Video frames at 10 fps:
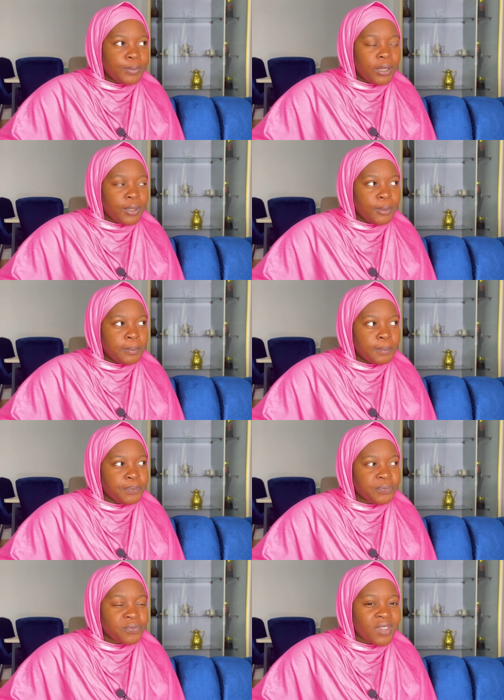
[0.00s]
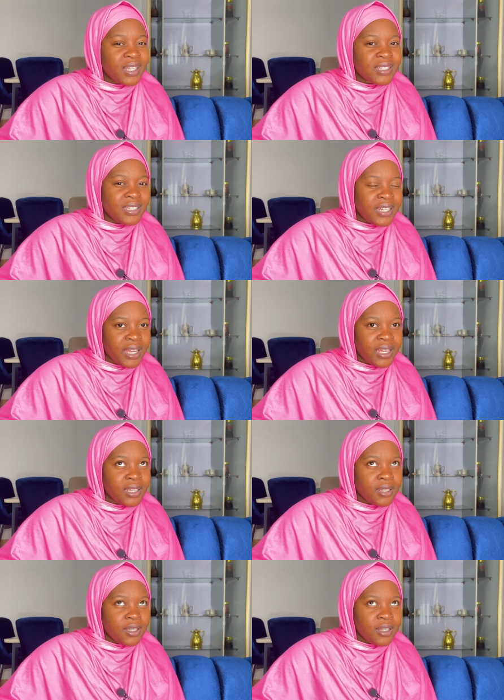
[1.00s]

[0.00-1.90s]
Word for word: um today